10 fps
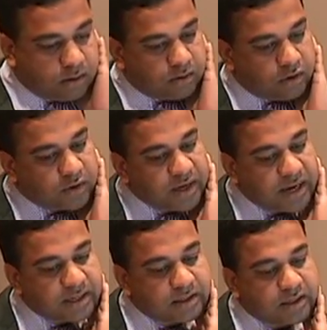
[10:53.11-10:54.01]
looking
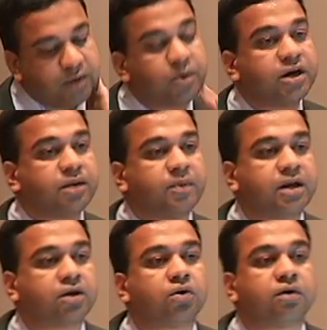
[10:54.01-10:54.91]
at the community
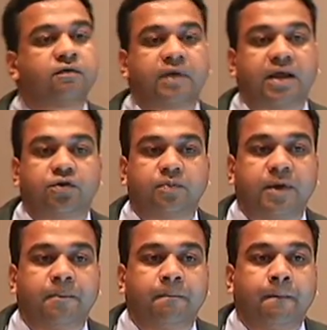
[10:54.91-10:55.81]
building role of philanthropy